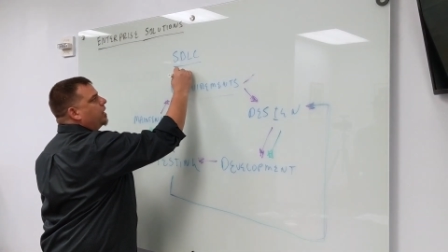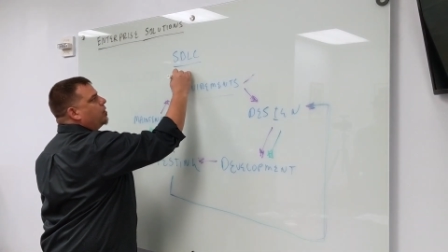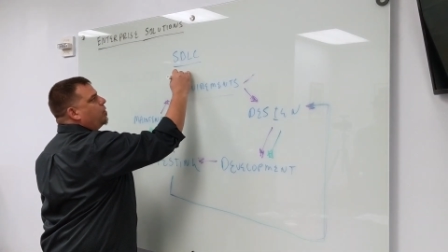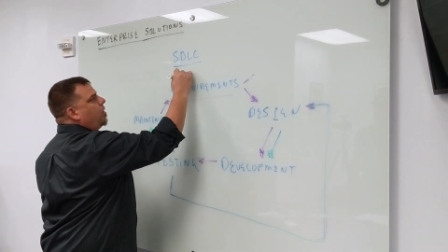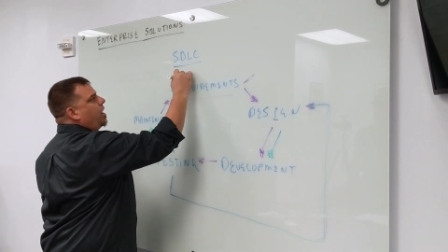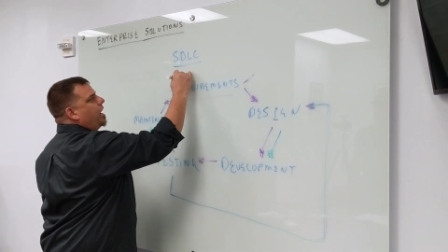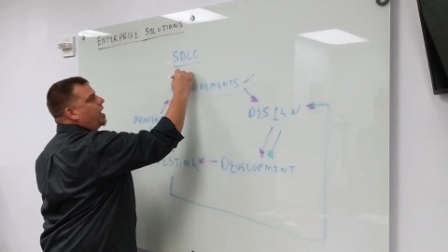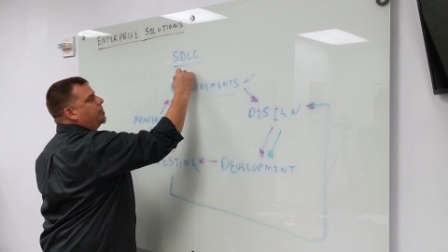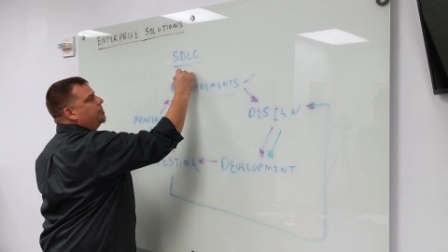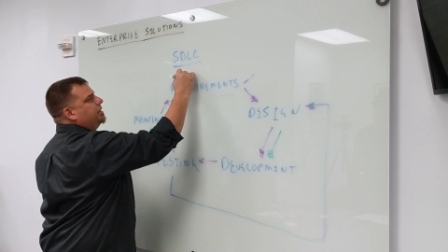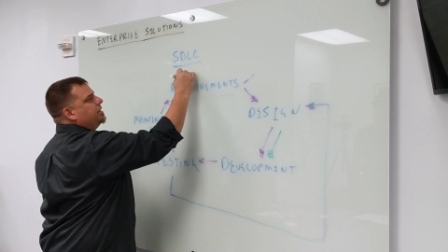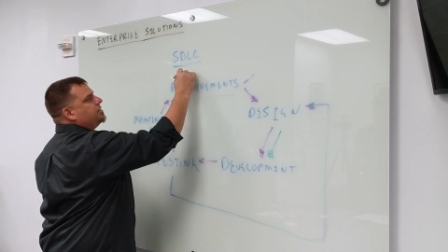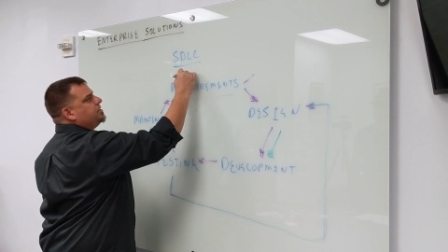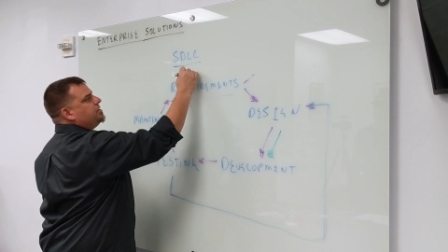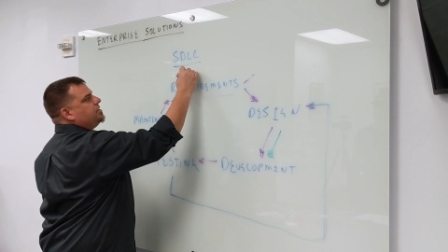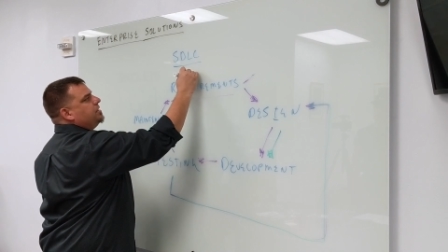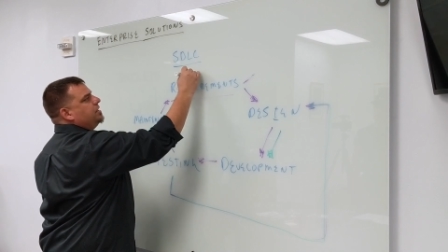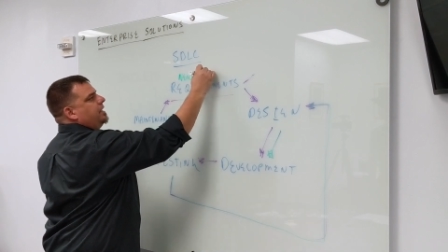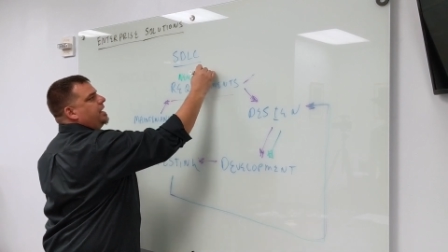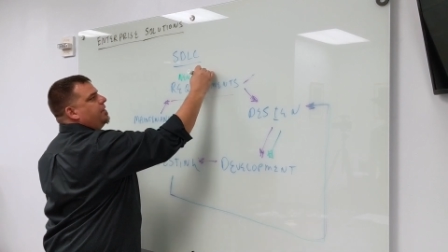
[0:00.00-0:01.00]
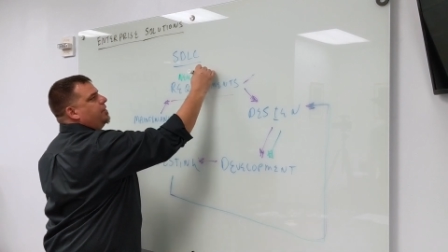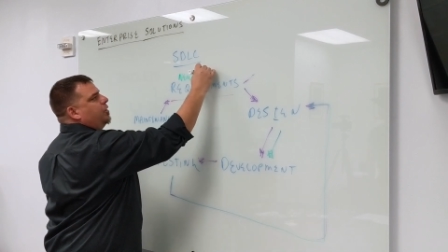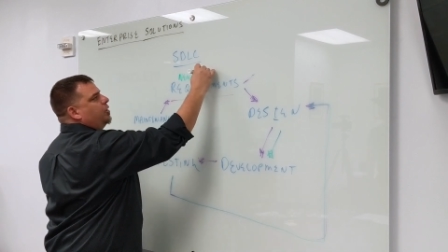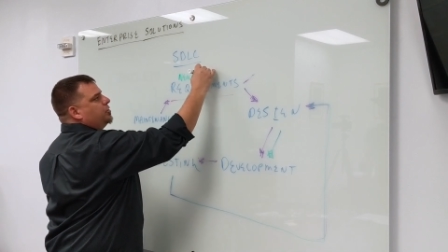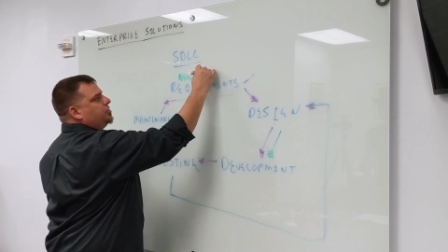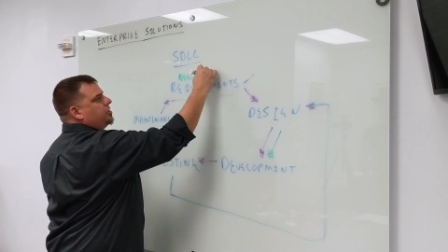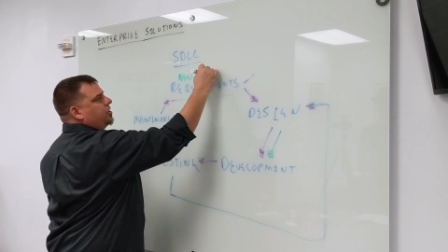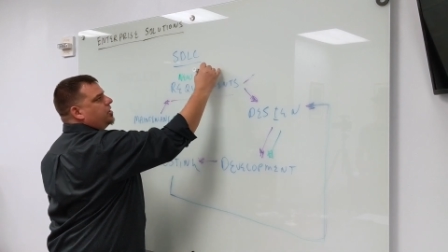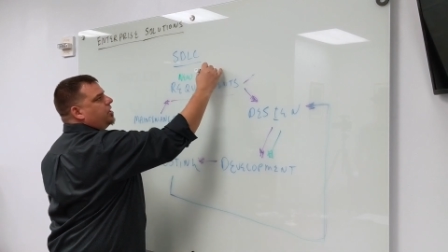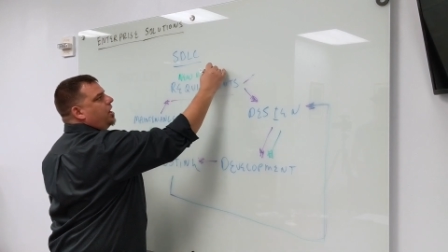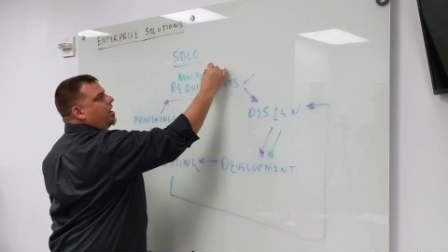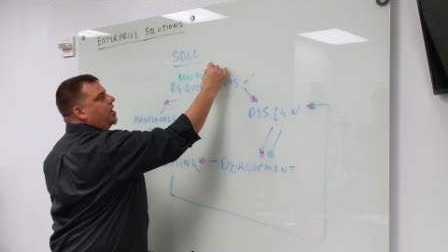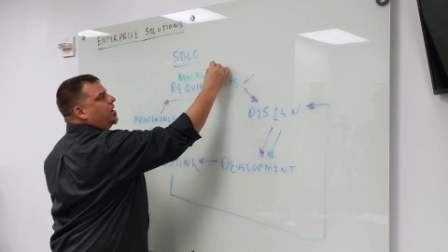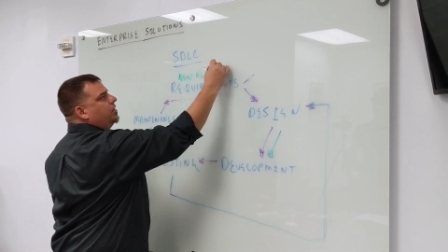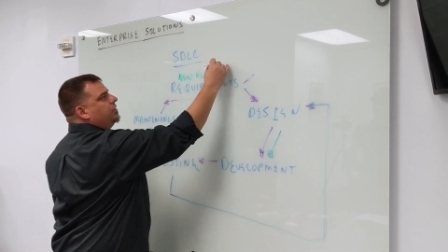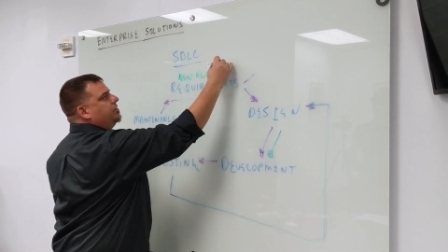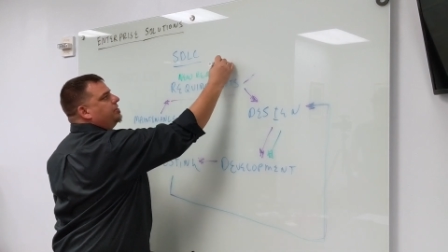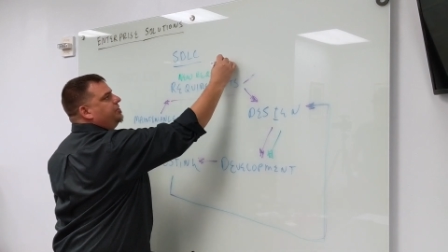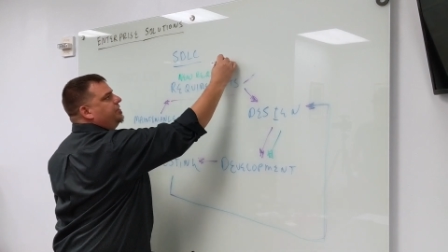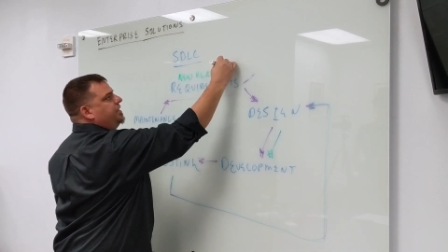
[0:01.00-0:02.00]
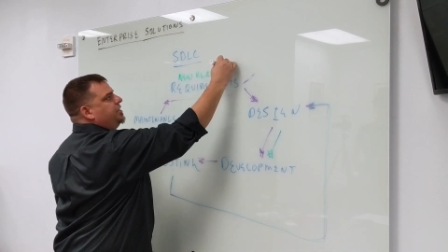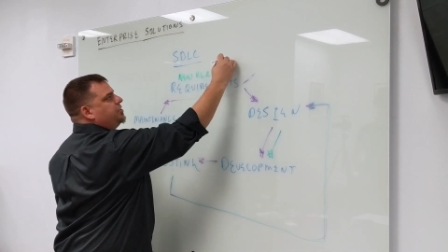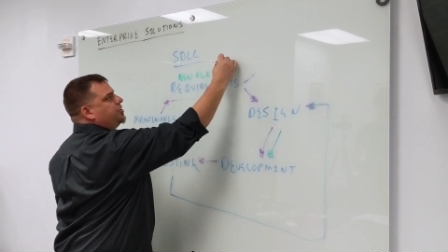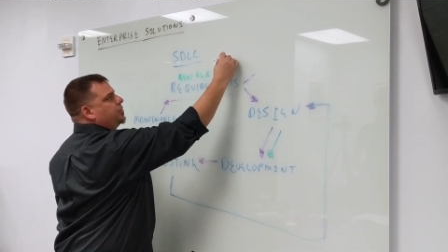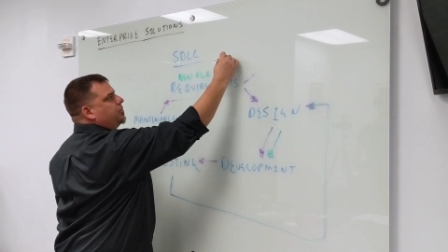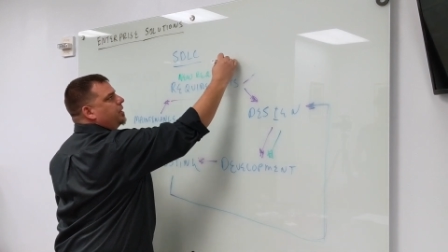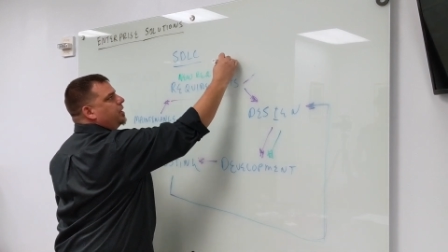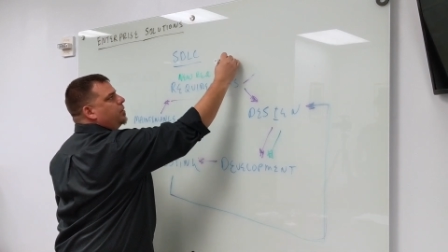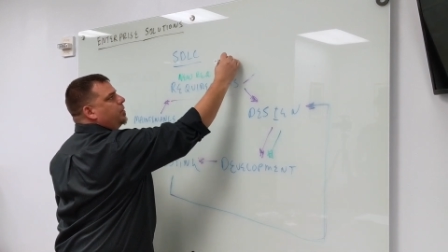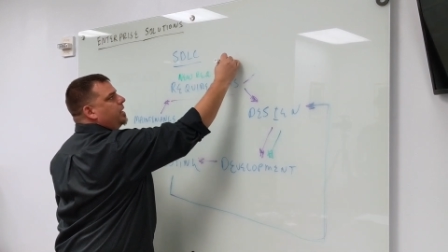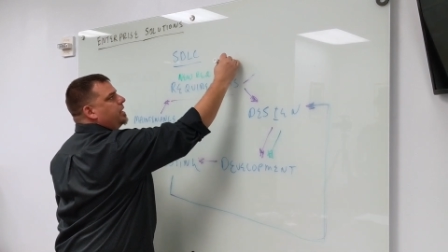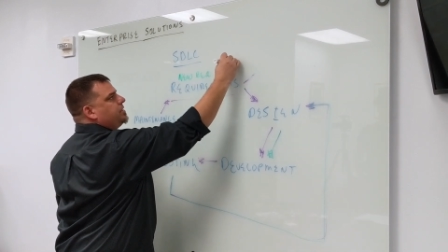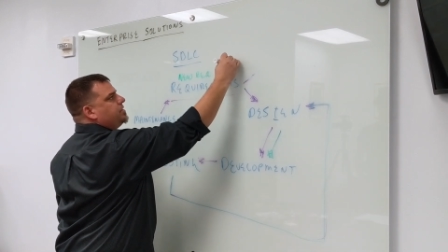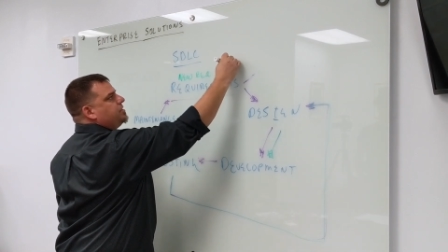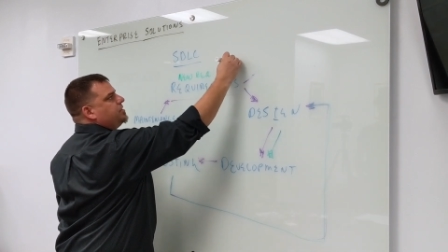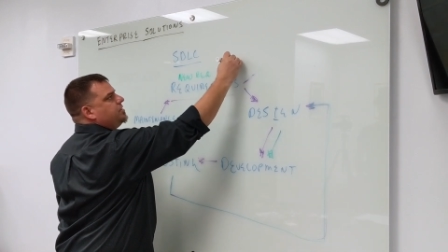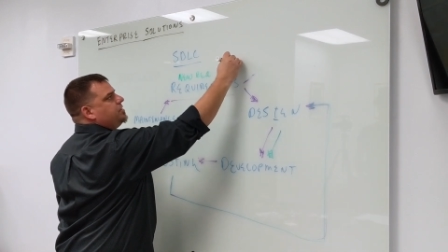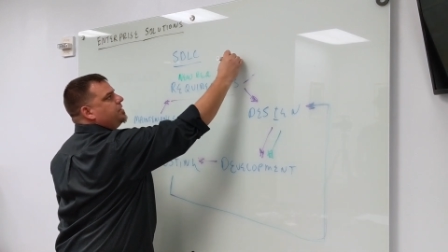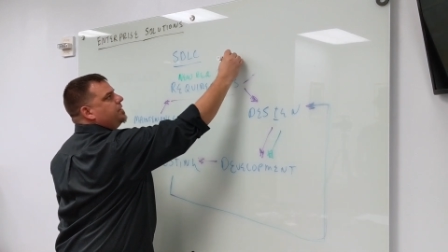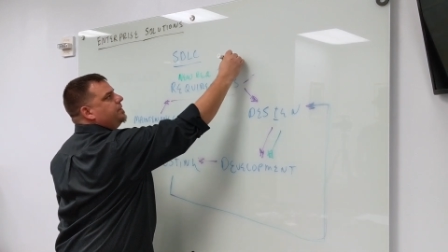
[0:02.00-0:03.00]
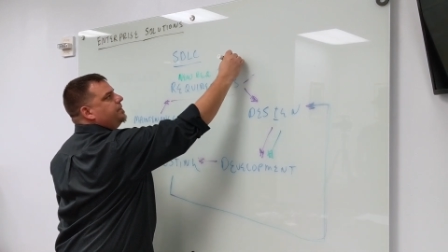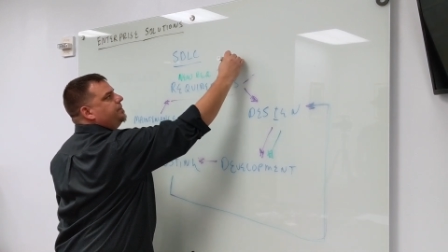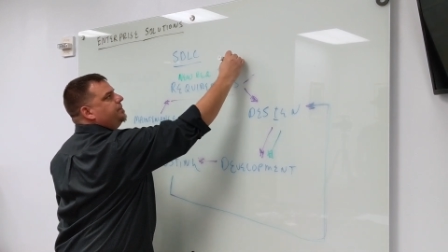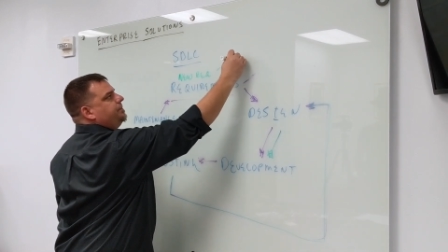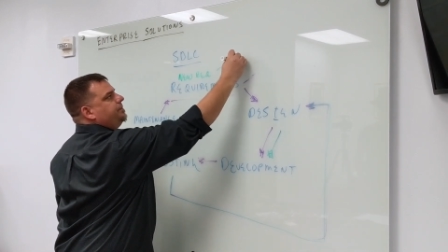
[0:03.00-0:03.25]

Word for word: requirements, and those are called feature requests.